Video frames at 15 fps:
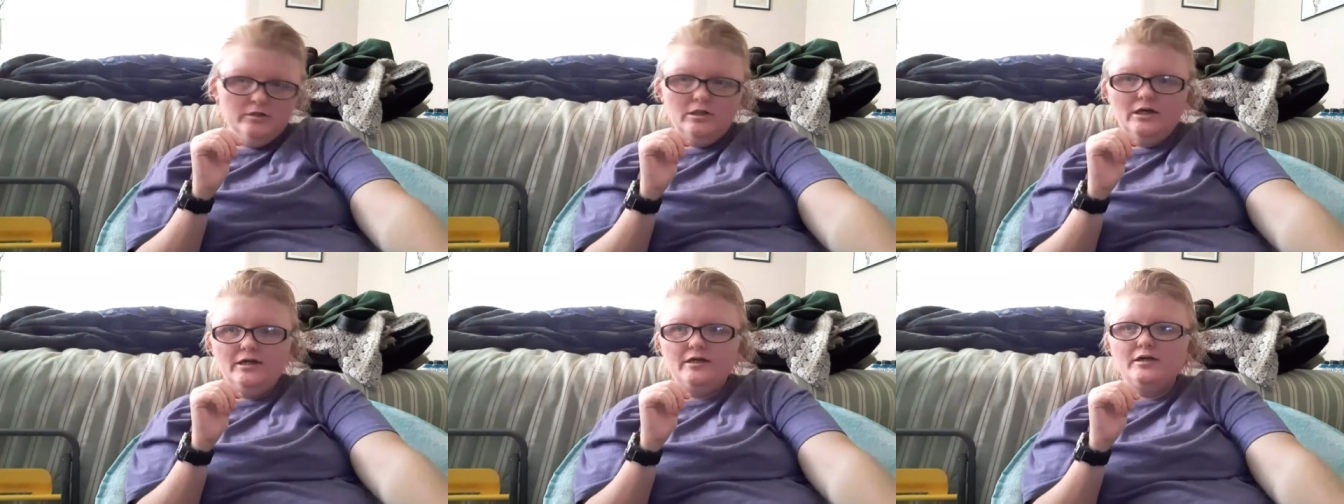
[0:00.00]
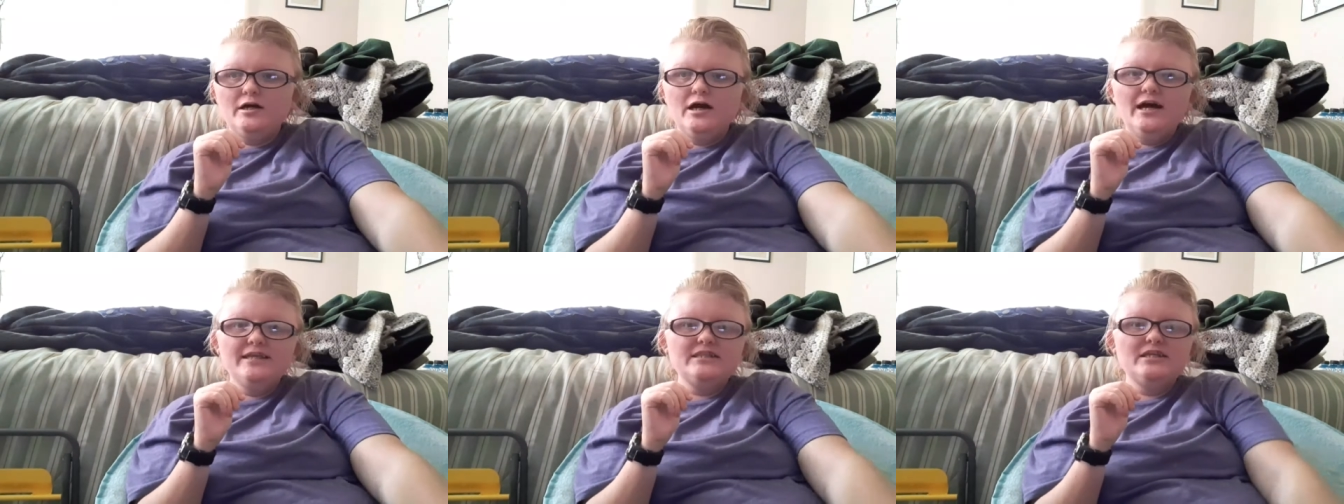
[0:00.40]
Like,
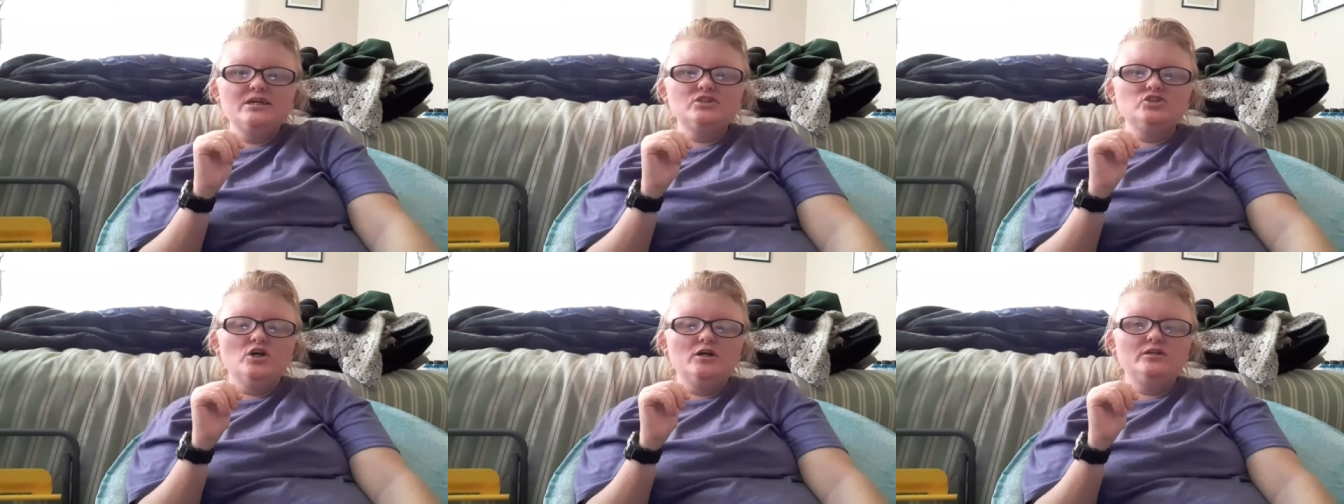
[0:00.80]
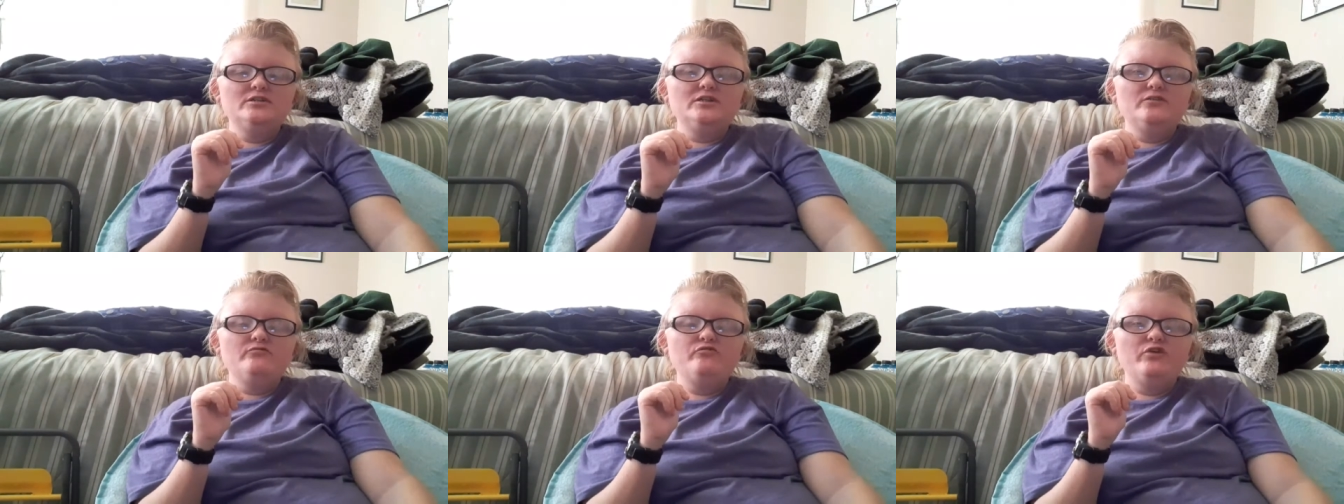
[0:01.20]
I think
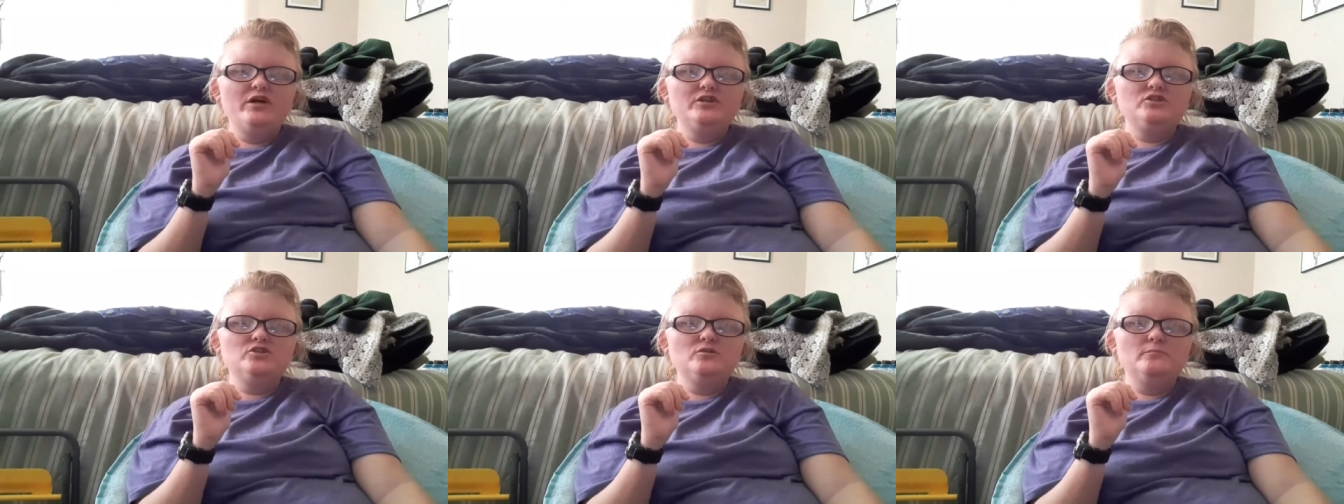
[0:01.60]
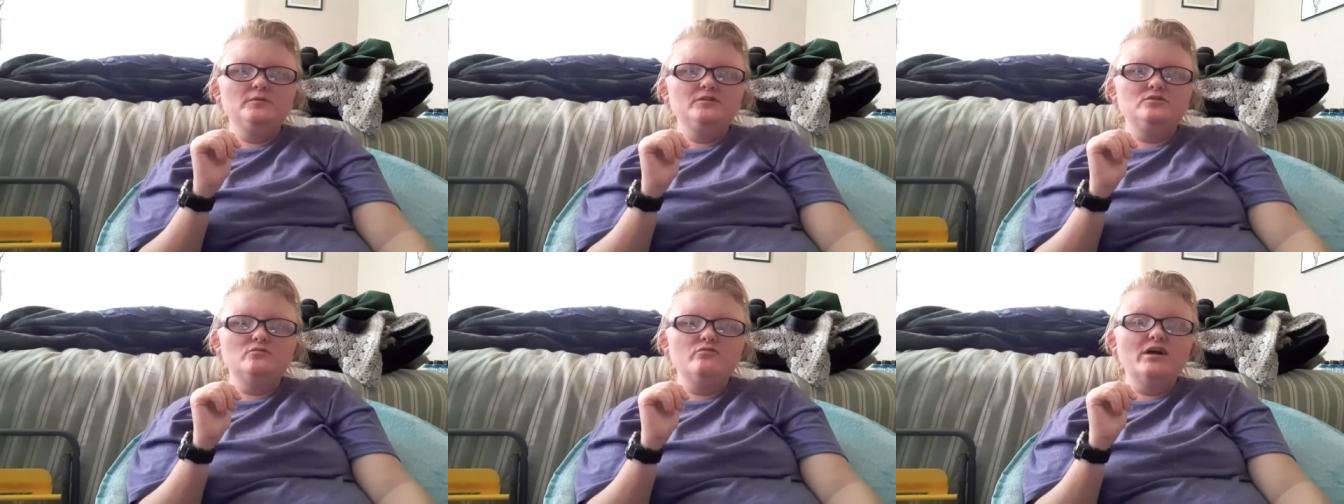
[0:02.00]
Jonathan Frakes should
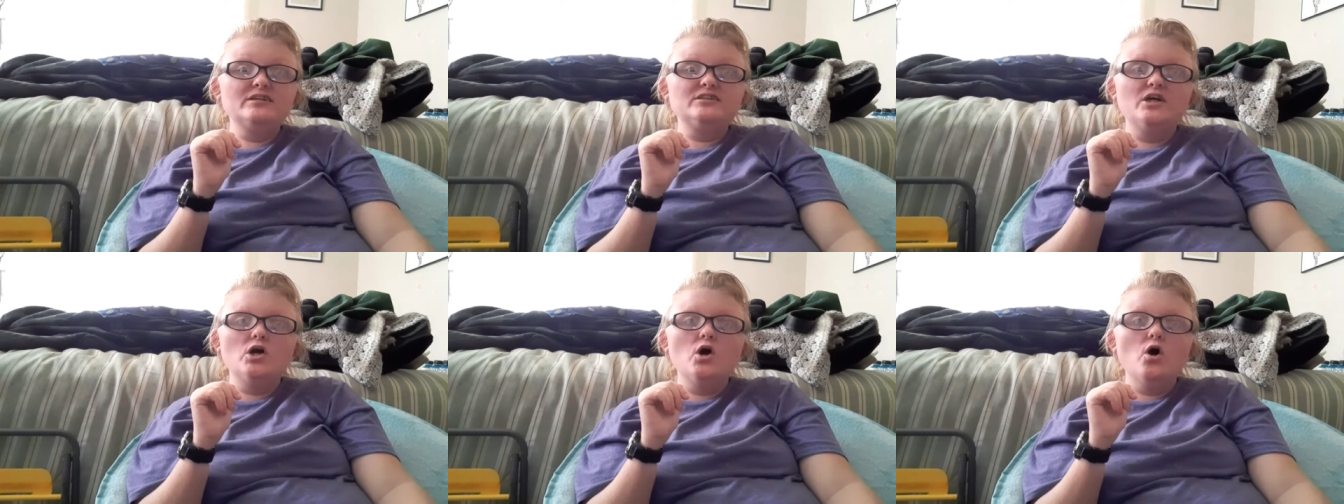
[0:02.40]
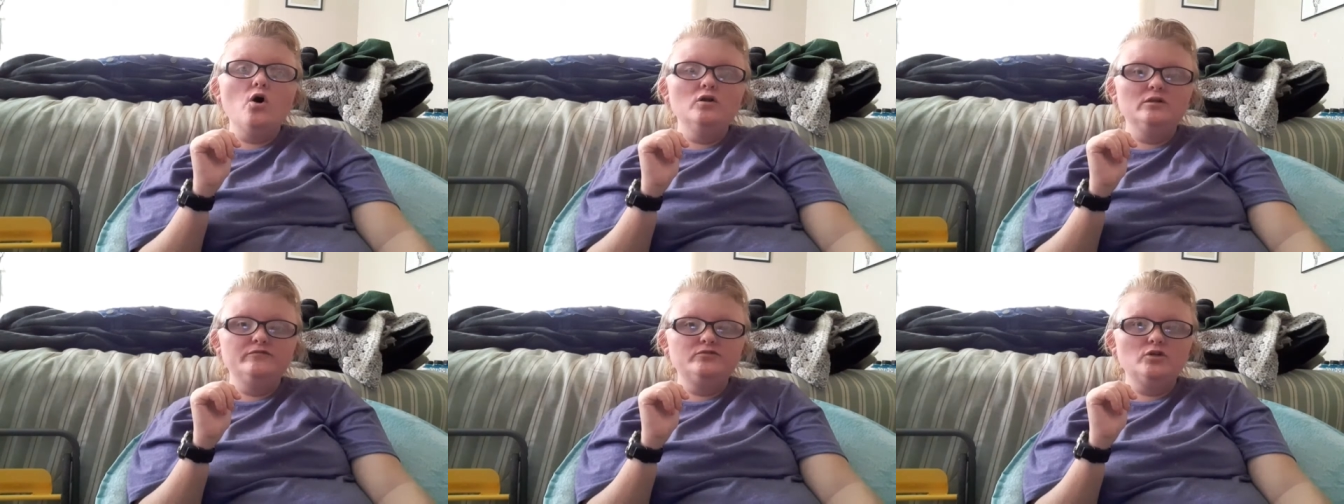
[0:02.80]
be directing
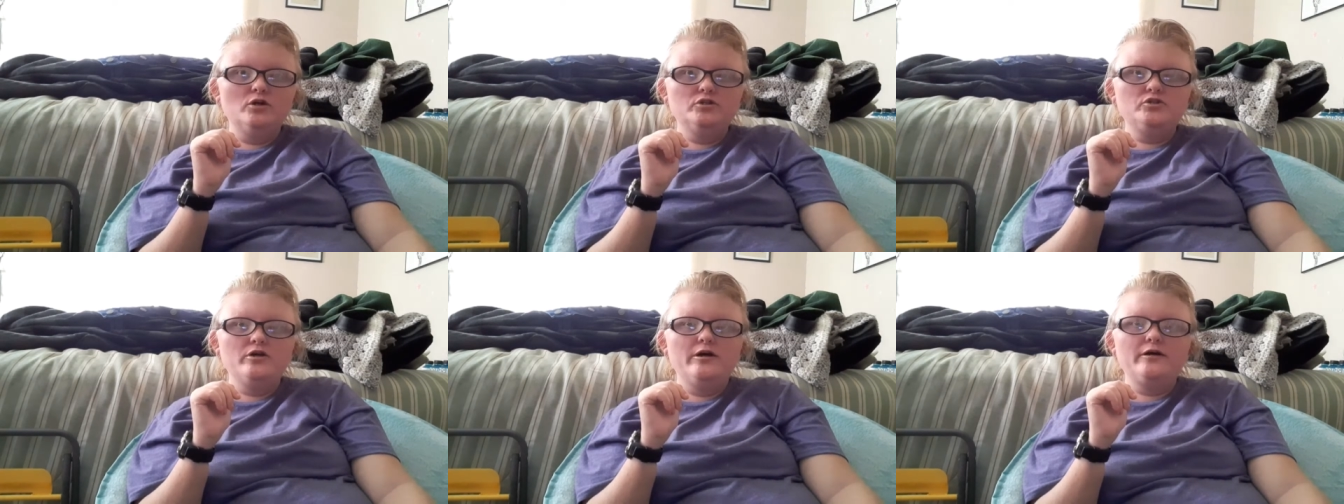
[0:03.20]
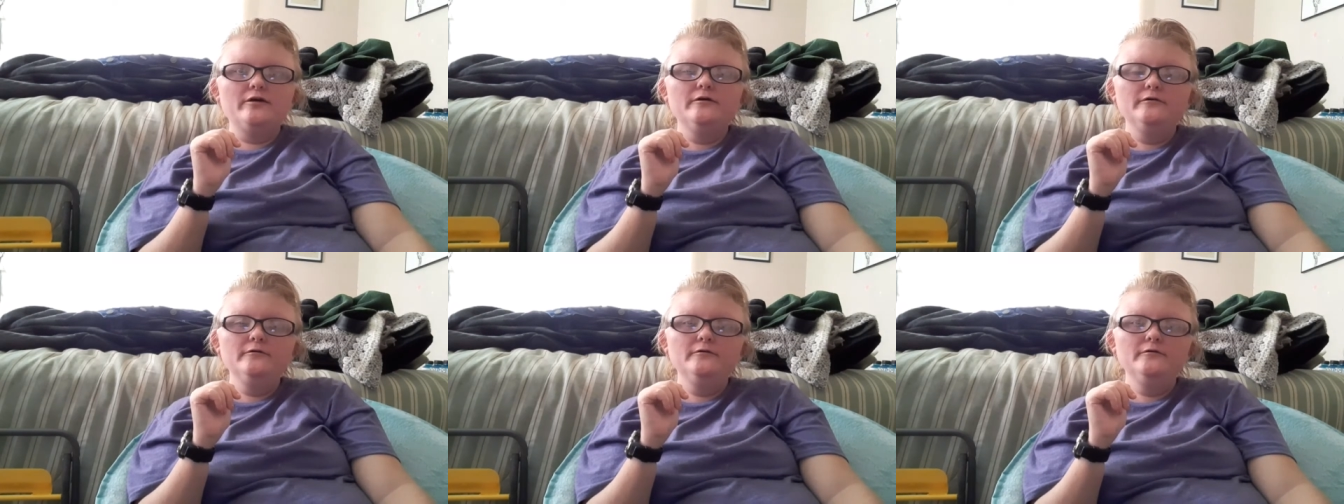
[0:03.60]
all of Star Trek